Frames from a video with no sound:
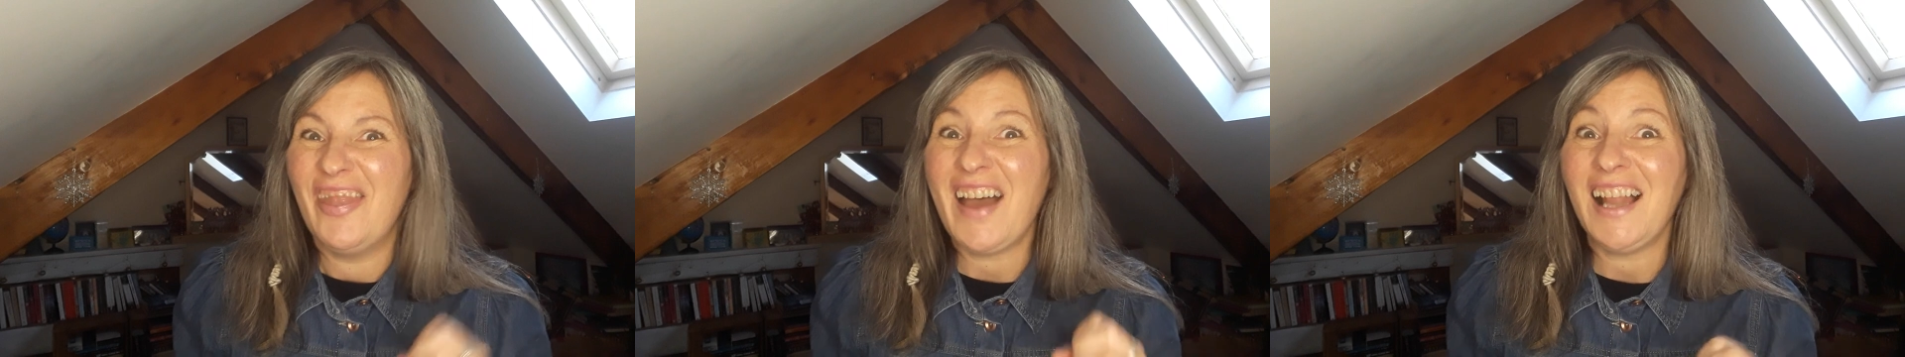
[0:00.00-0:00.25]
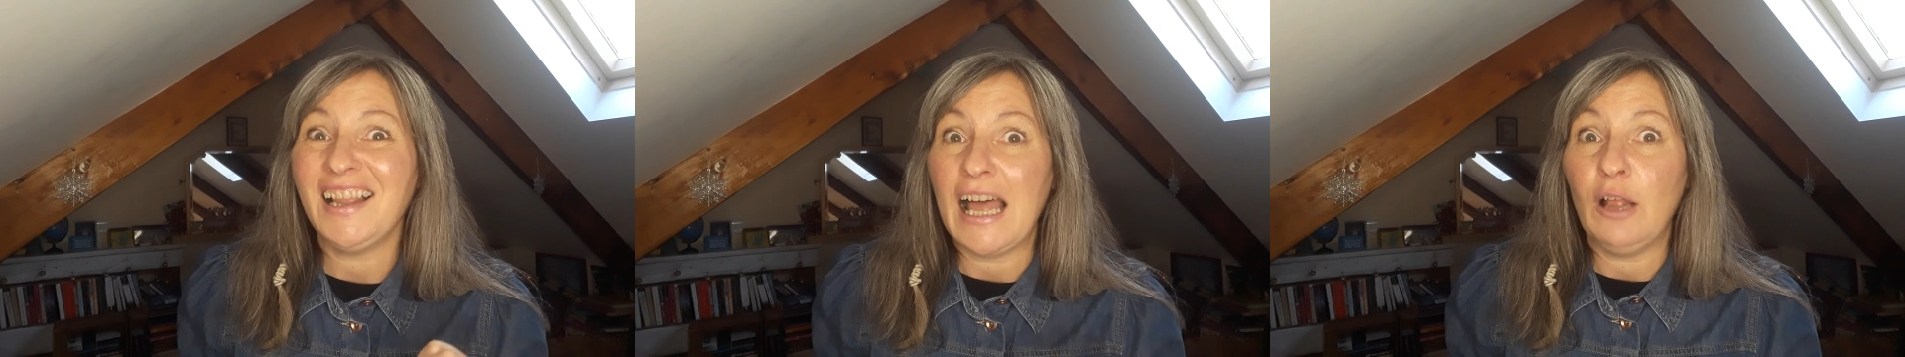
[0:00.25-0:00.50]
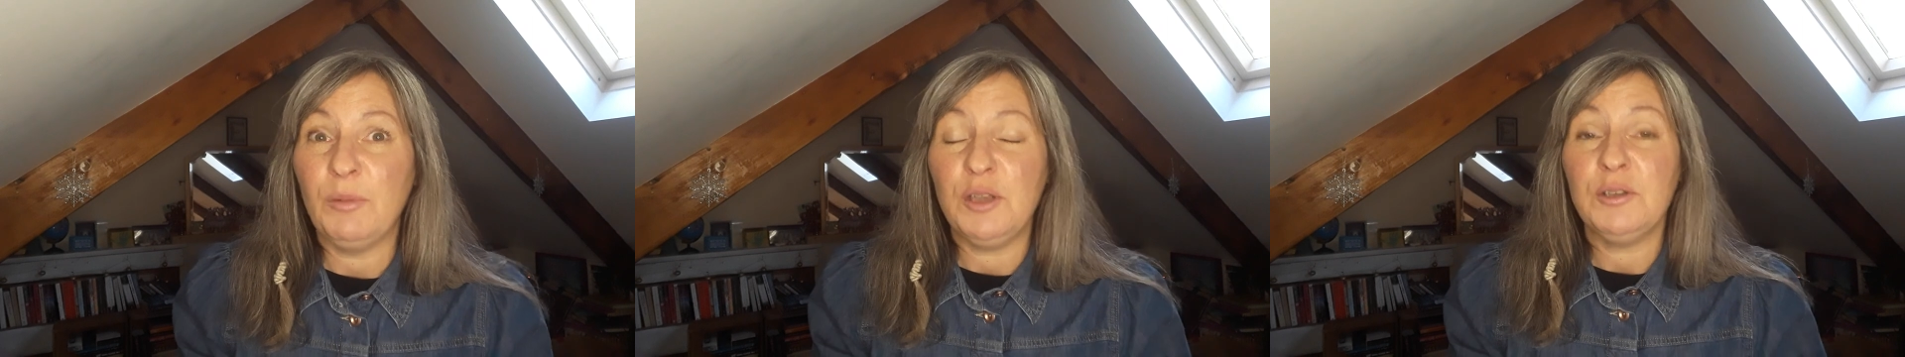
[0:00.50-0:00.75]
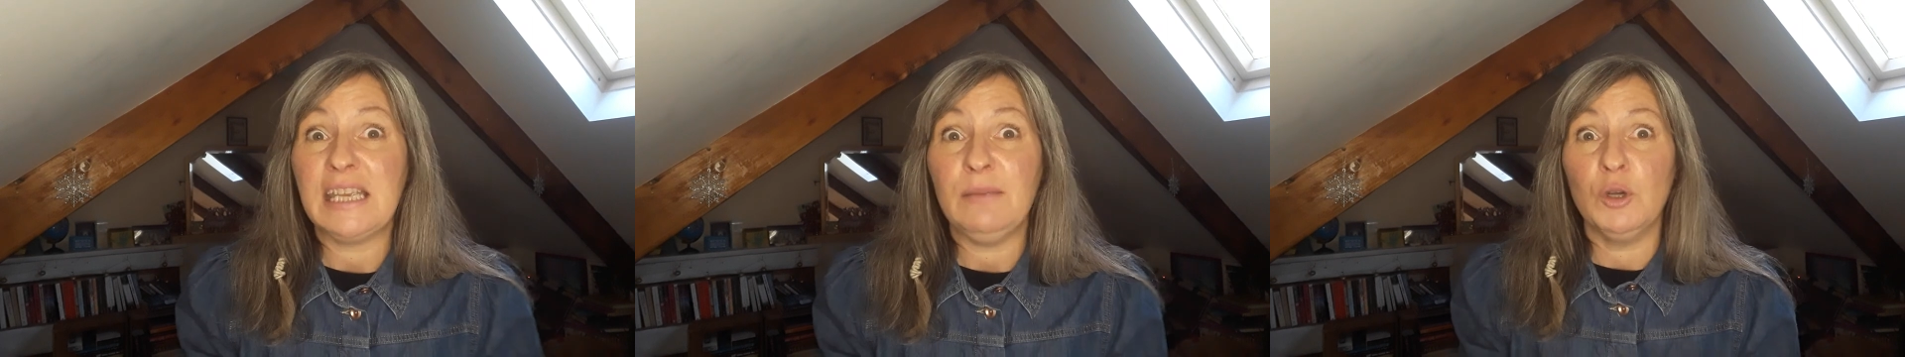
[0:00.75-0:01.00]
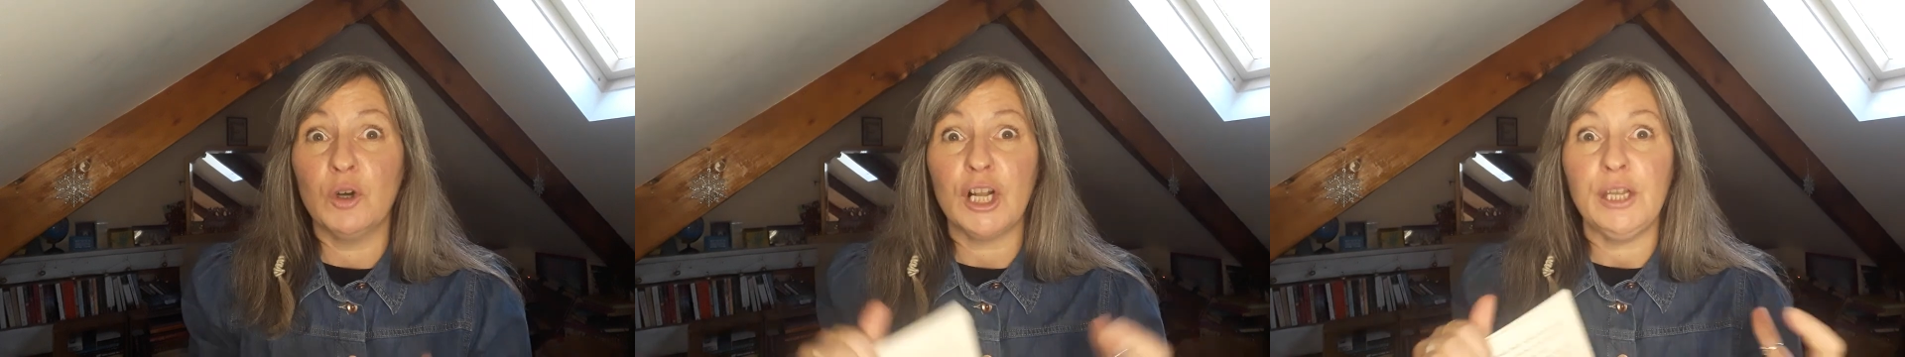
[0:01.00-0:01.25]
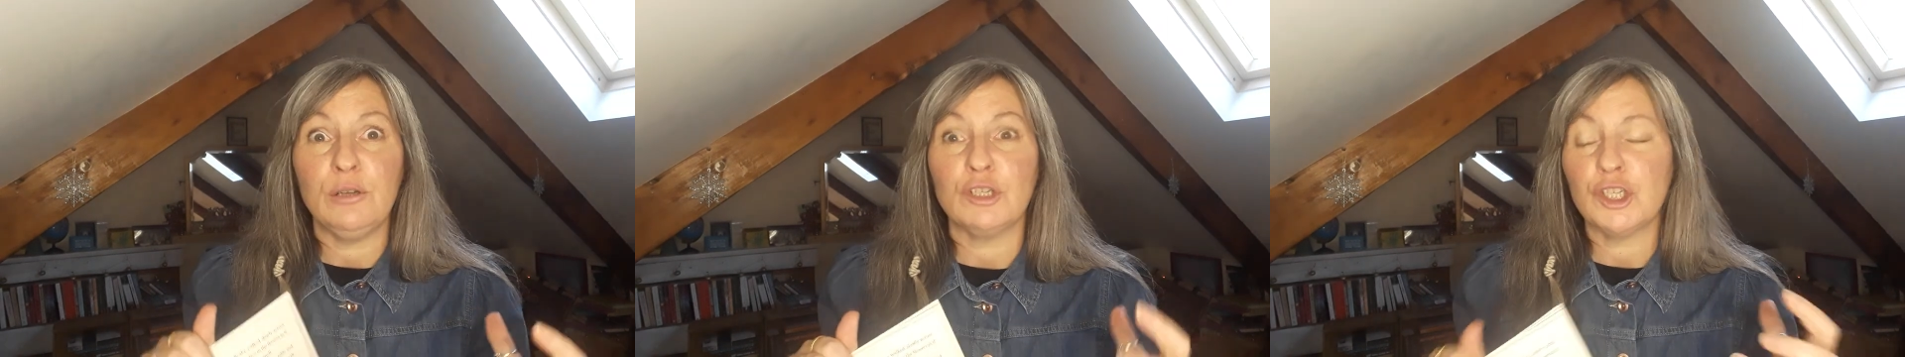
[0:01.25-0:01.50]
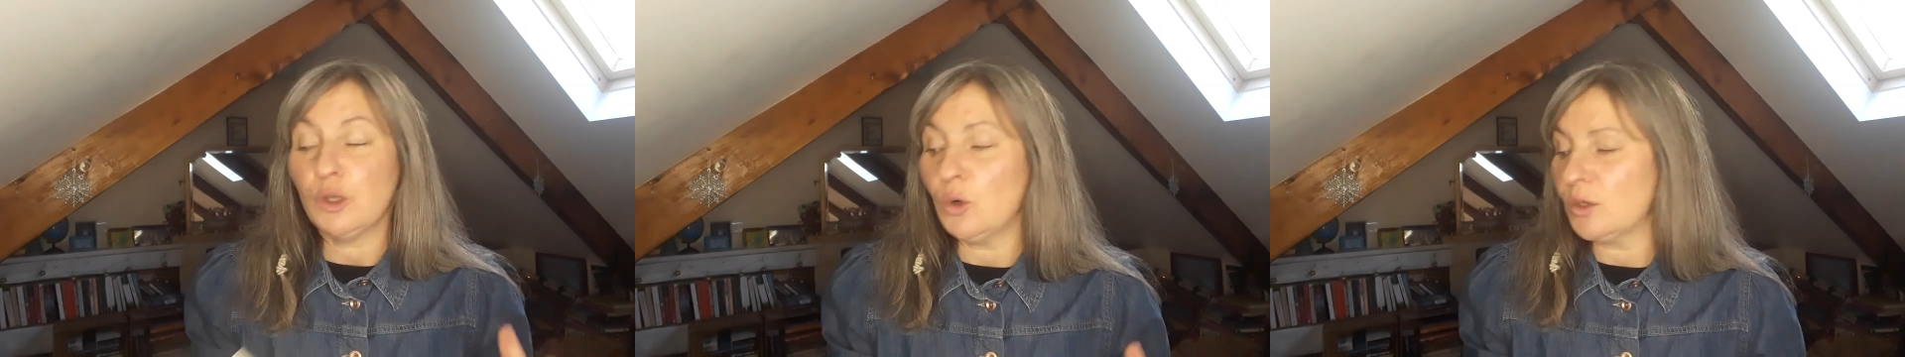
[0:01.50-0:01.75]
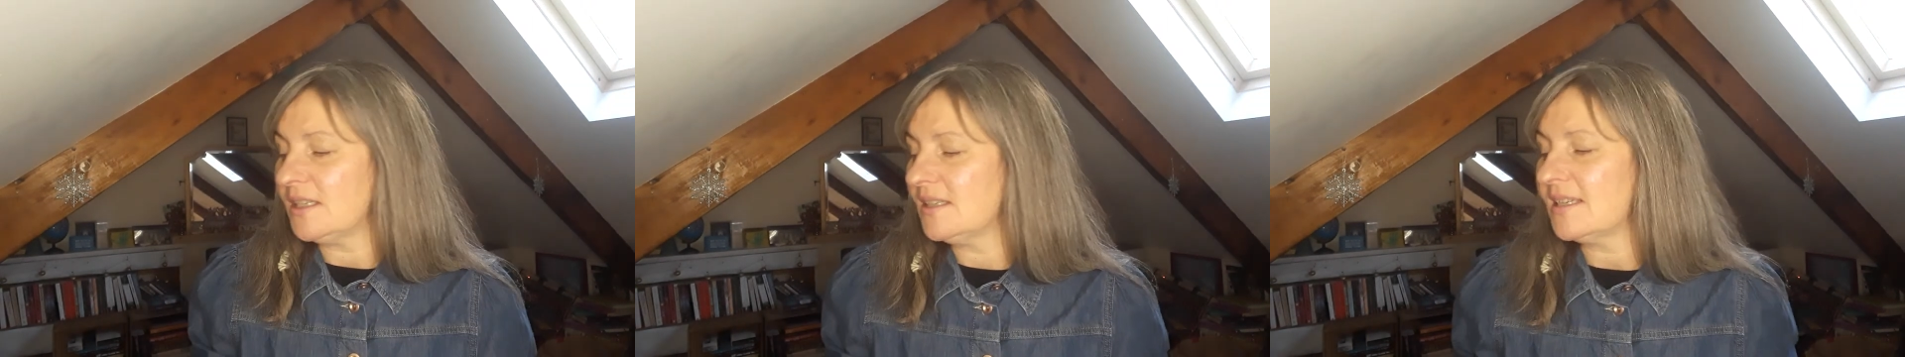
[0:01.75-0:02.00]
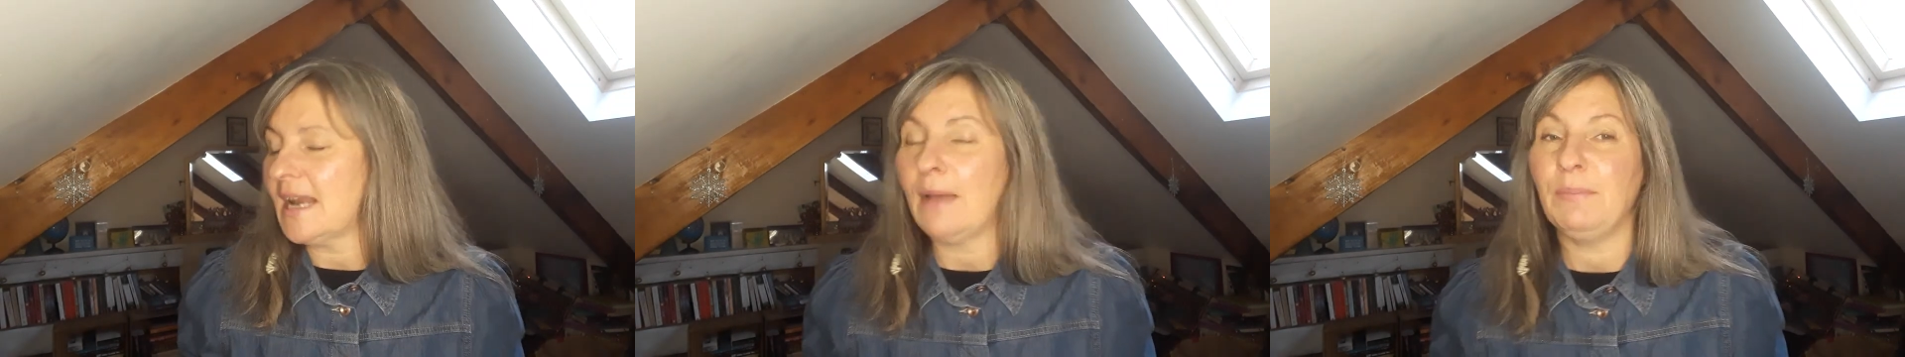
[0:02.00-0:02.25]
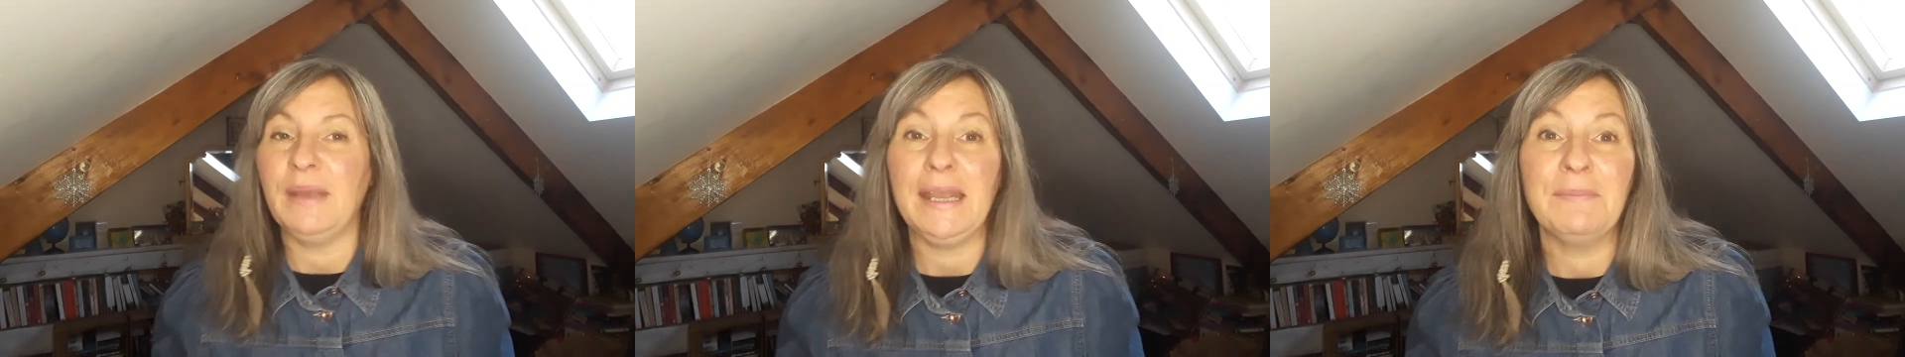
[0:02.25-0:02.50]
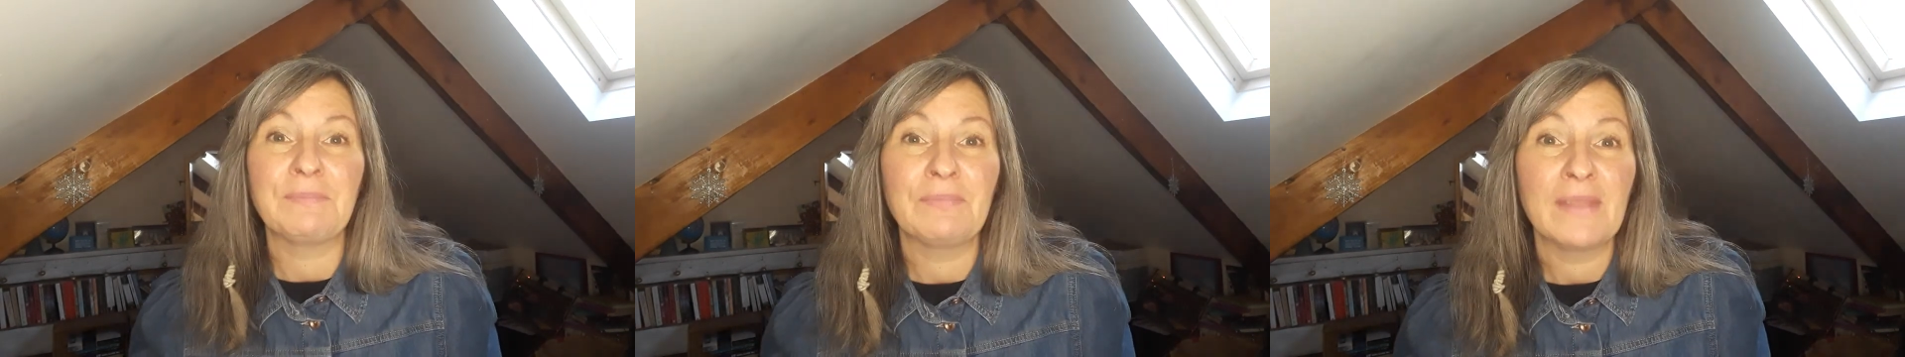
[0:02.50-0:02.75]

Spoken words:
that'll help you to keep your clue short and snappy.